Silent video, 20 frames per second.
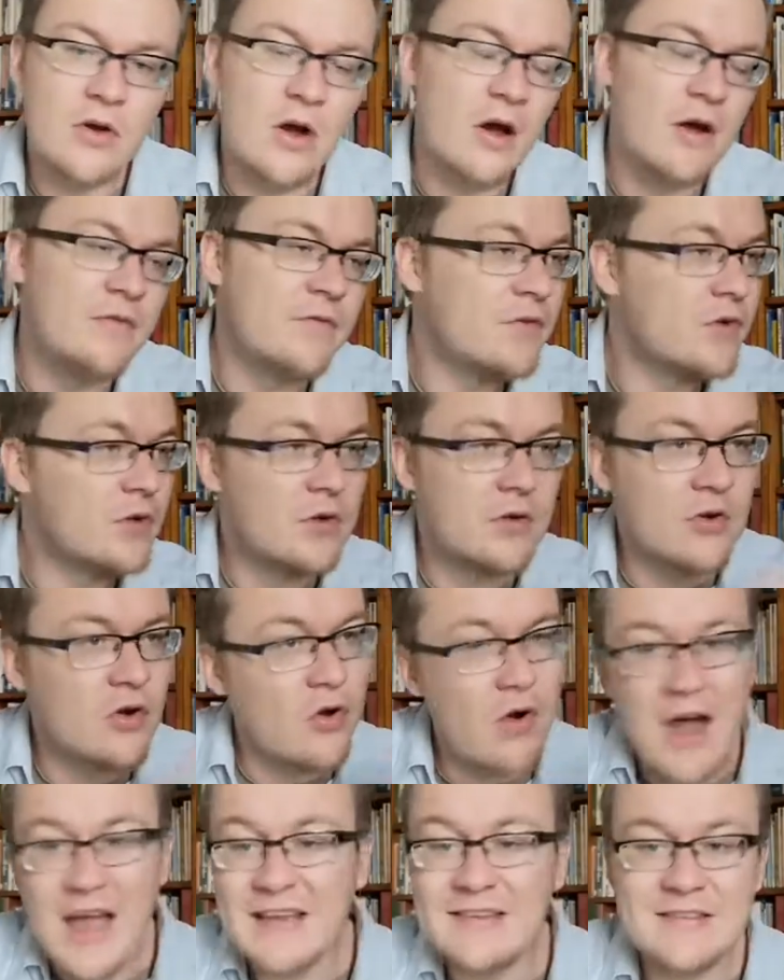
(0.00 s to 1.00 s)
of
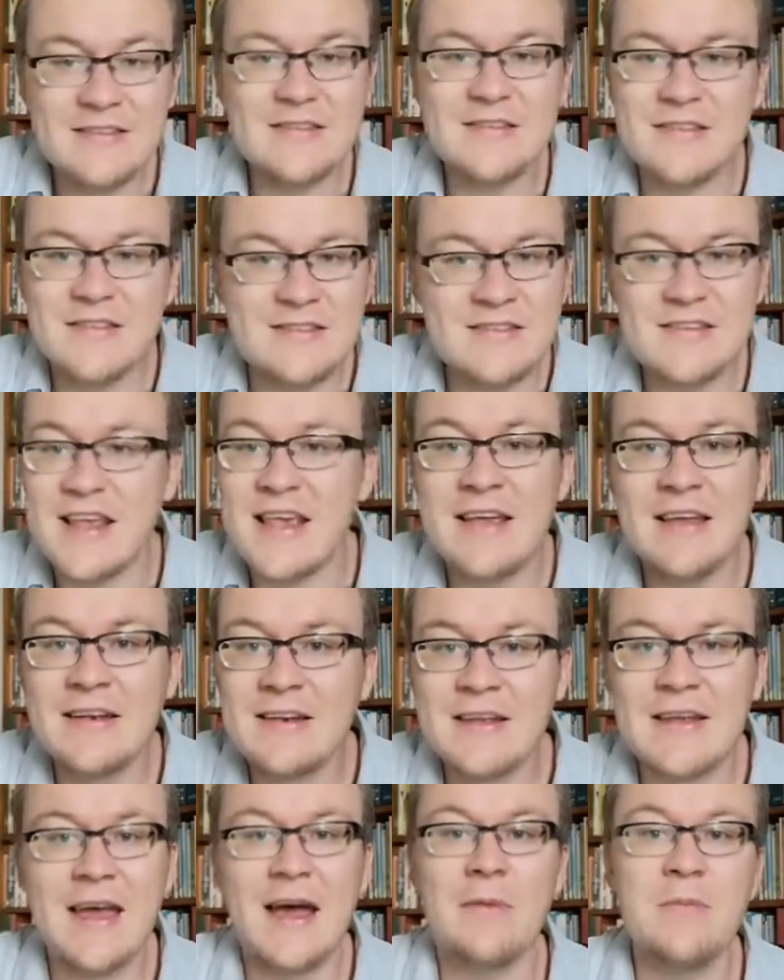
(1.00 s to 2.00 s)
Christ's
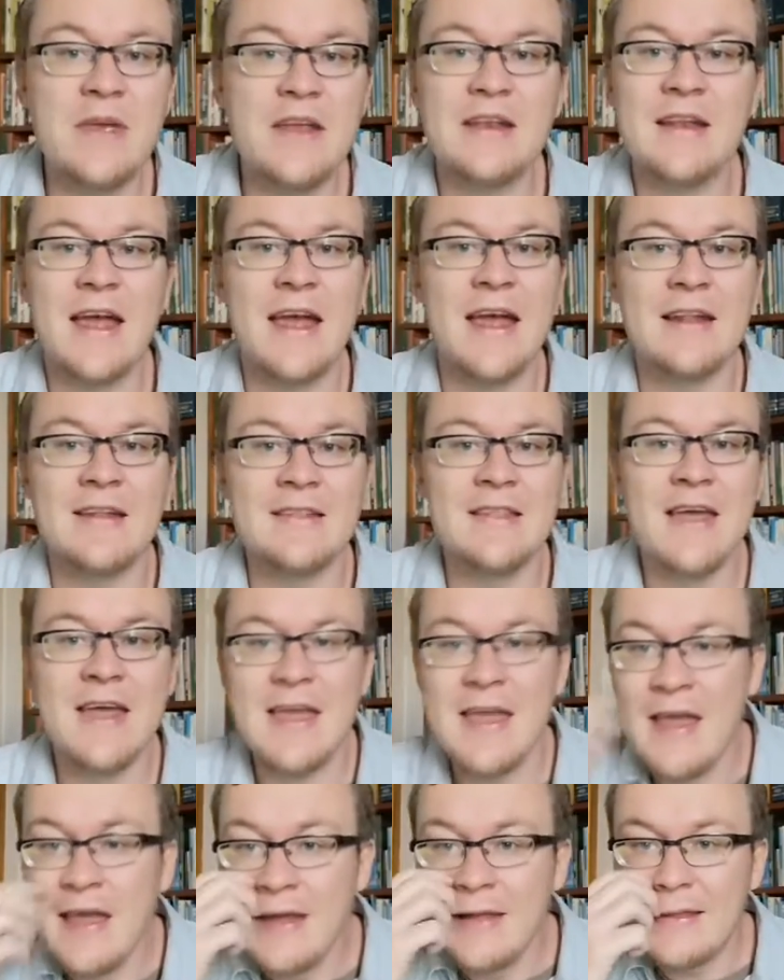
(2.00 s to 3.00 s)
second coming and
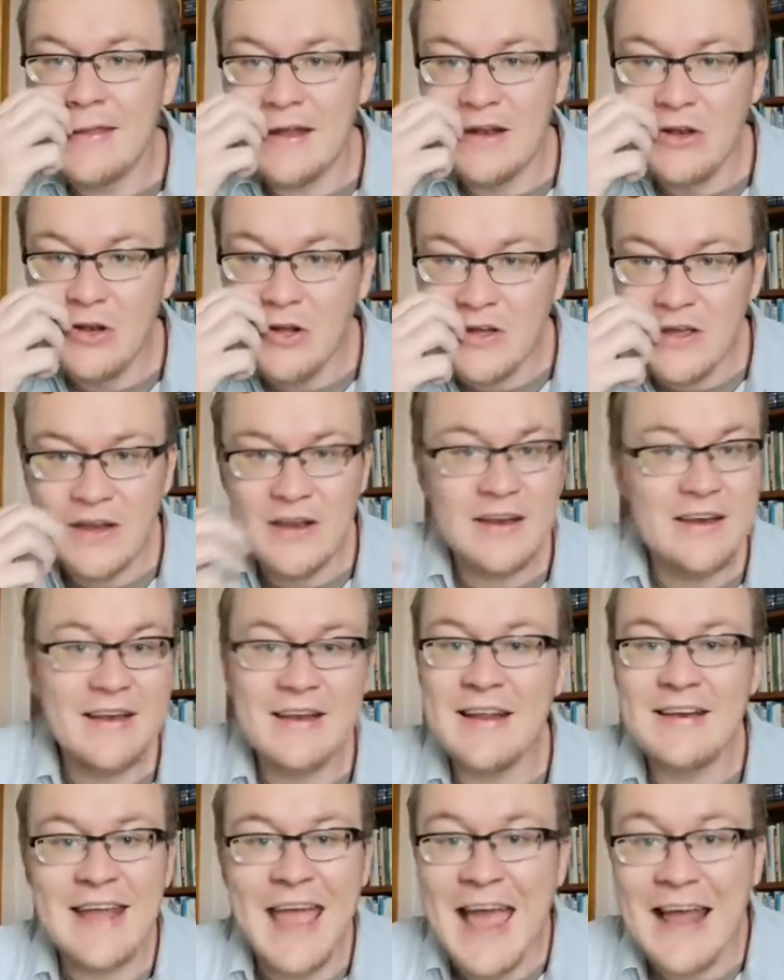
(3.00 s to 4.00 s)
they, they look at it
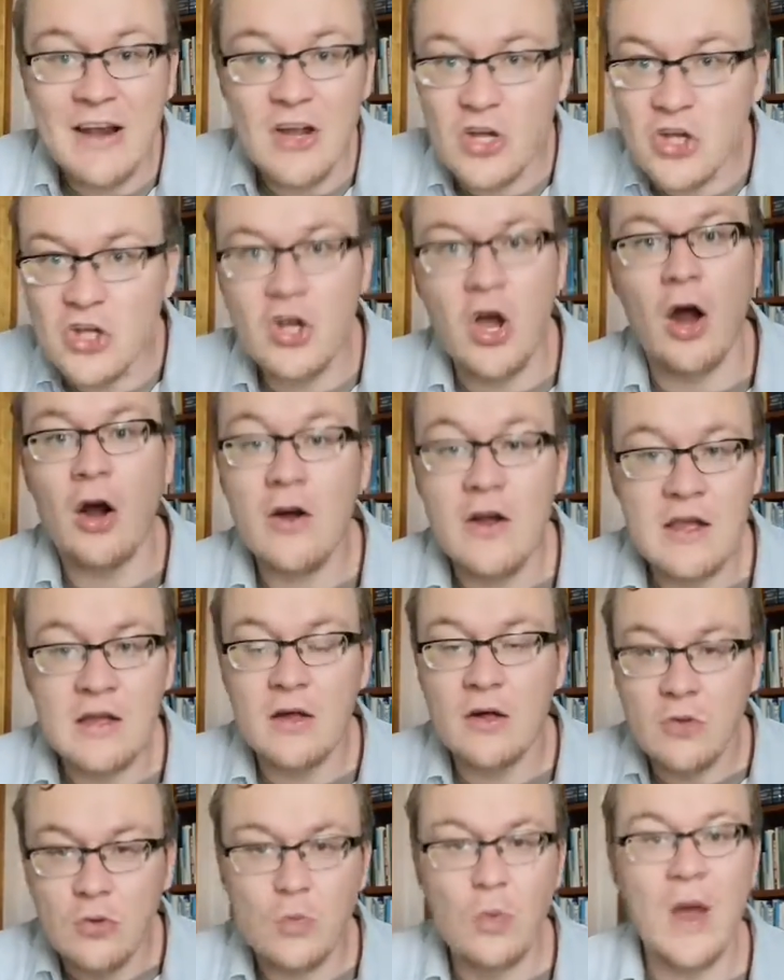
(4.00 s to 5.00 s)
in an
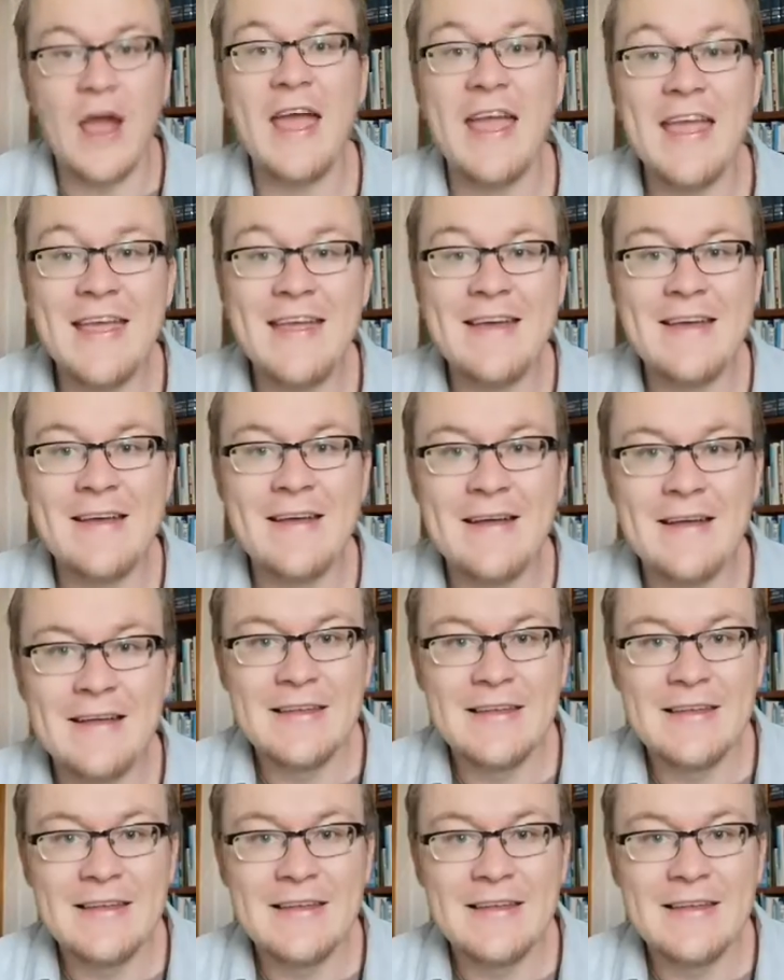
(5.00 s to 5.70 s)
allegorical way,